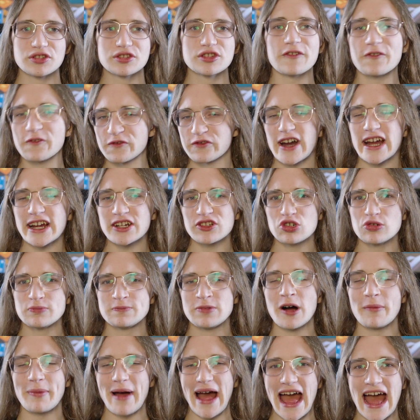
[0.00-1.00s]
The Fractal
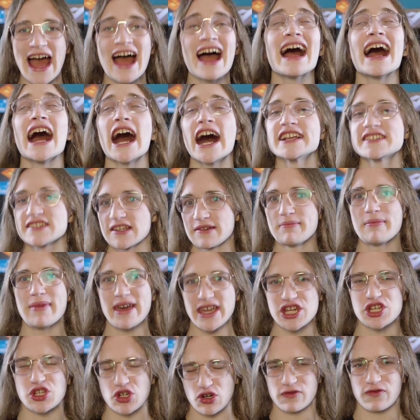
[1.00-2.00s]
Pop Air has a
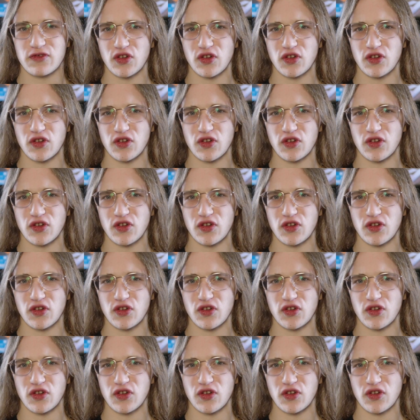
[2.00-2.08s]
major